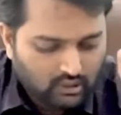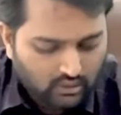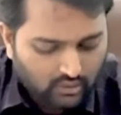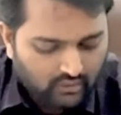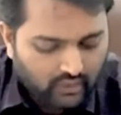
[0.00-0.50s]

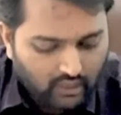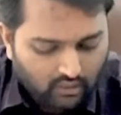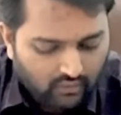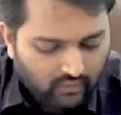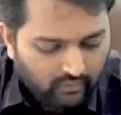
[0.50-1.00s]
So the value
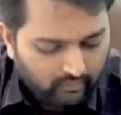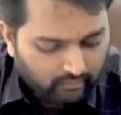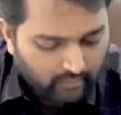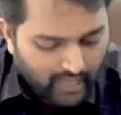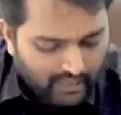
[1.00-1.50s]
of a
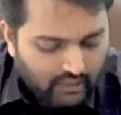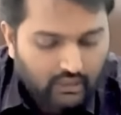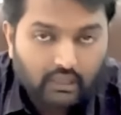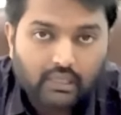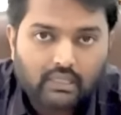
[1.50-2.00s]
market
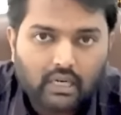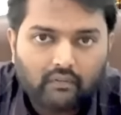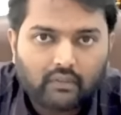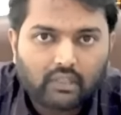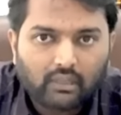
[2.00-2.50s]
index
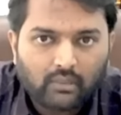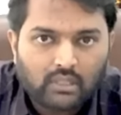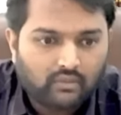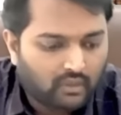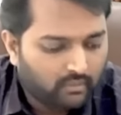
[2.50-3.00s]
after 3
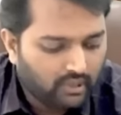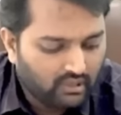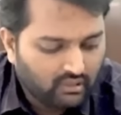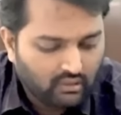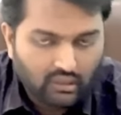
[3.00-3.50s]
months will
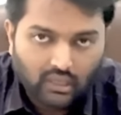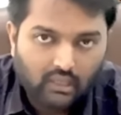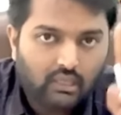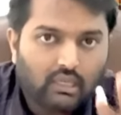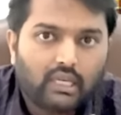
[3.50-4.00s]
be
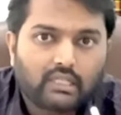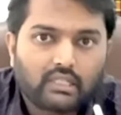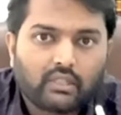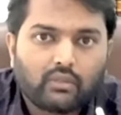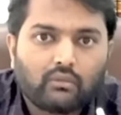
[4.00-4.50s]
100 lakhs
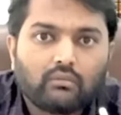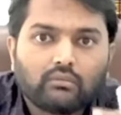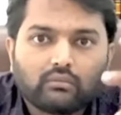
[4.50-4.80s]
into